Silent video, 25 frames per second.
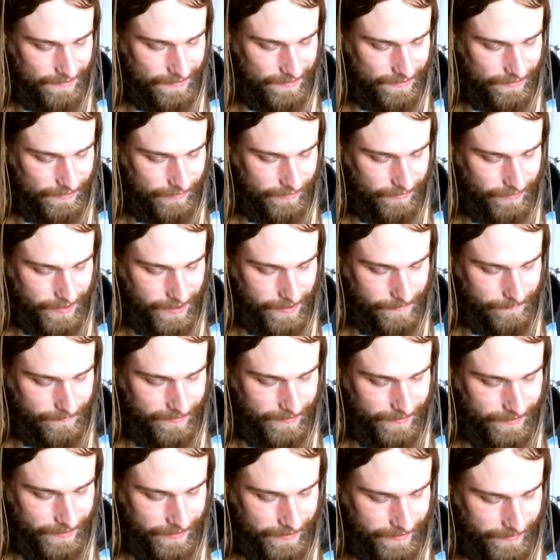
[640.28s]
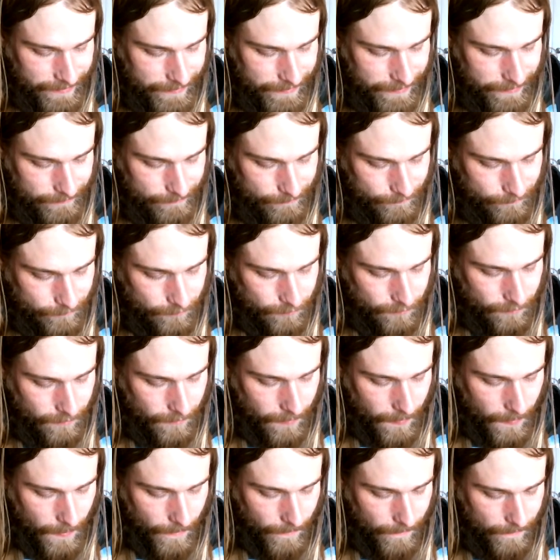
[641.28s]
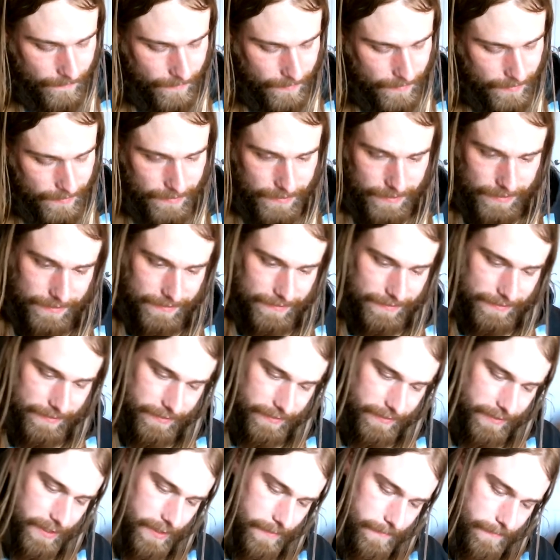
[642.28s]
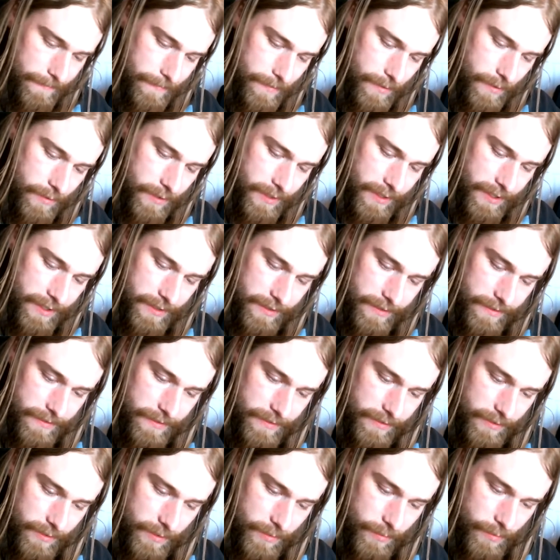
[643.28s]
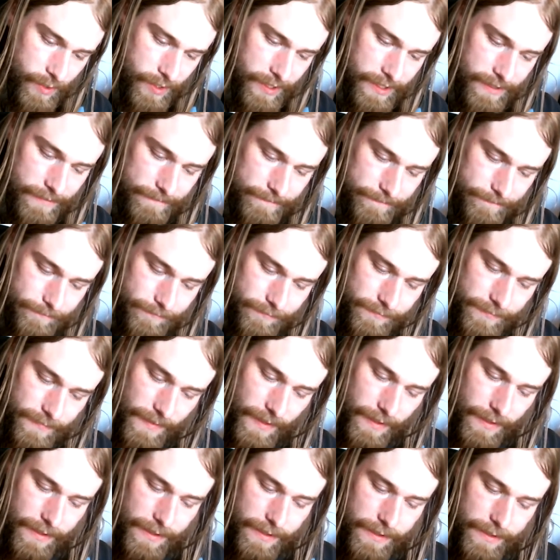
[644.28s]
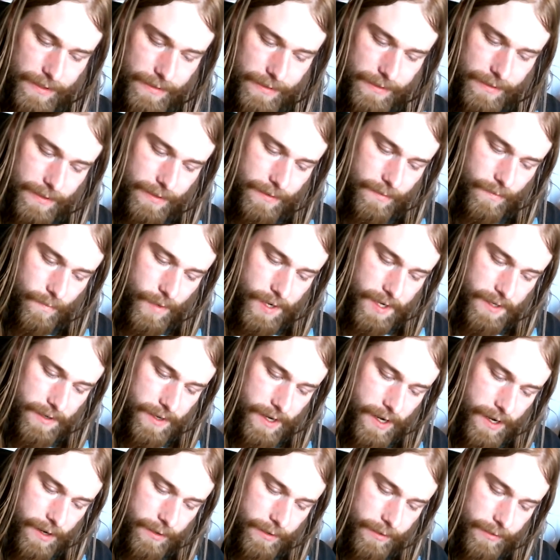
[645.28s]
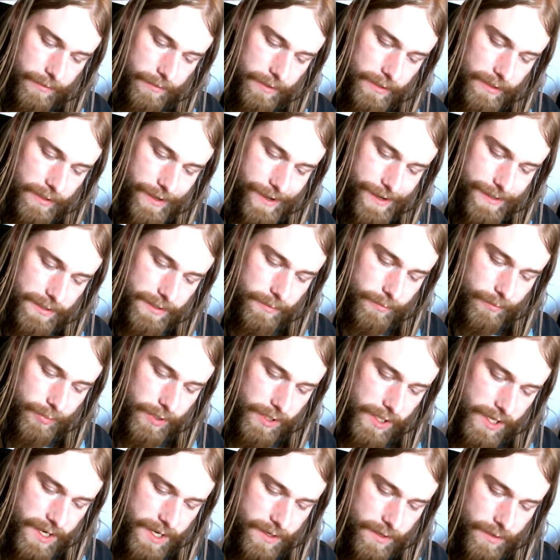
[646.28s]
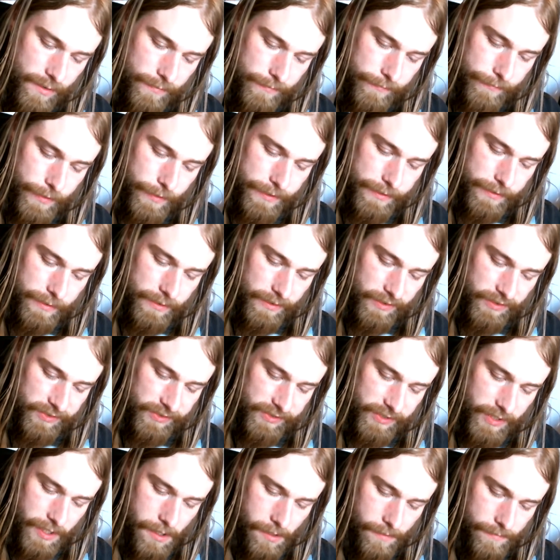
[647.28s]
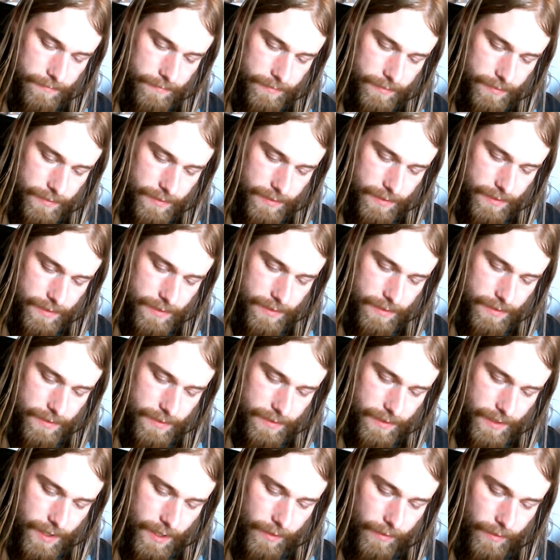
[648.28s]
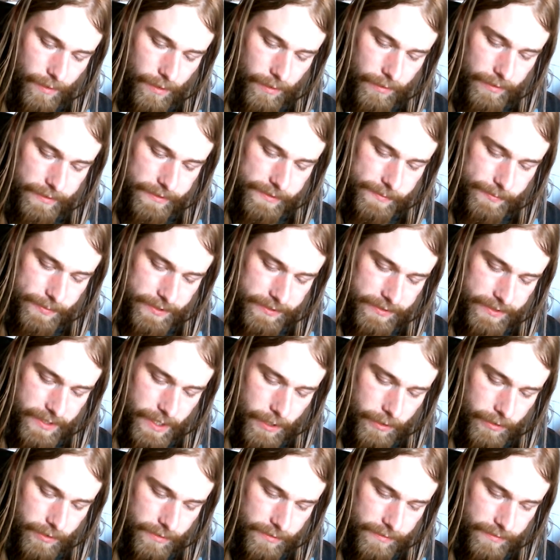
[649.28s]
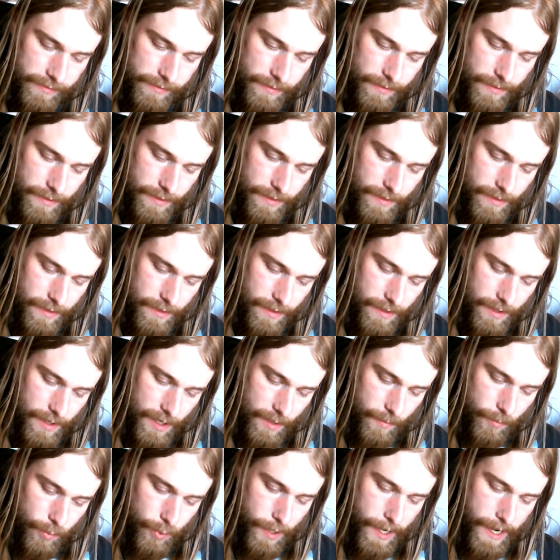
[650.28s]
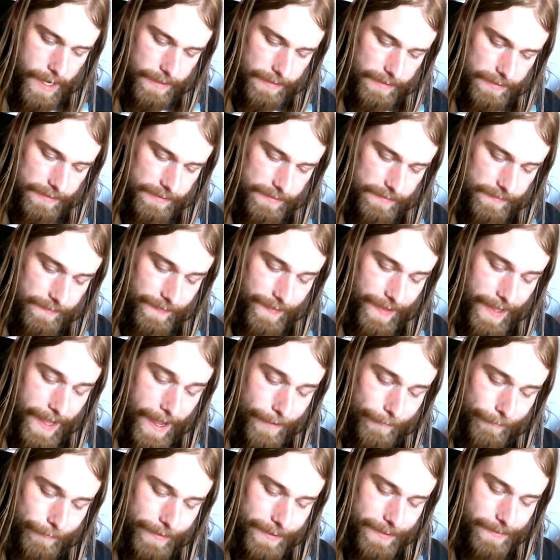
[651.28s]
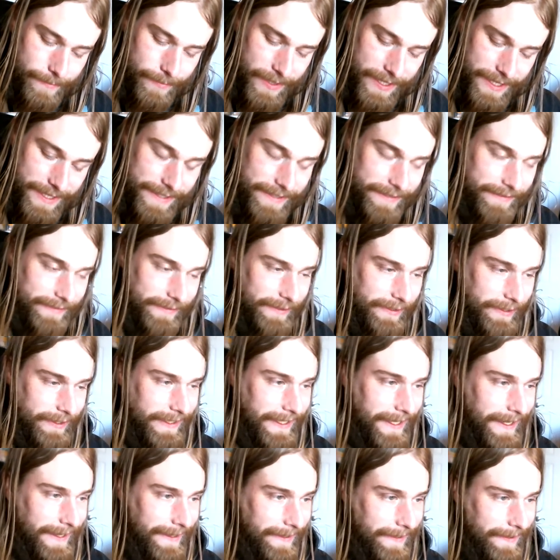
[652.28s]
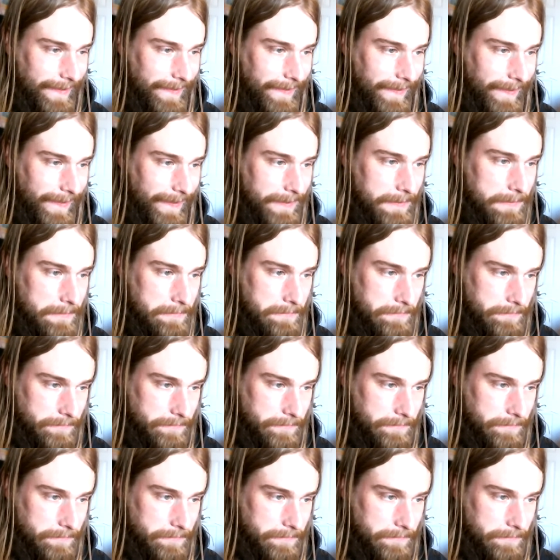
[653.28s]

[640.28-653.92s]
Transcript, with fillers: Describes, yes. Let's skip forward here to a bit. Wayne Dyer goes, contemplate your physical self and all its possessions and practice laughing peacefully at it all.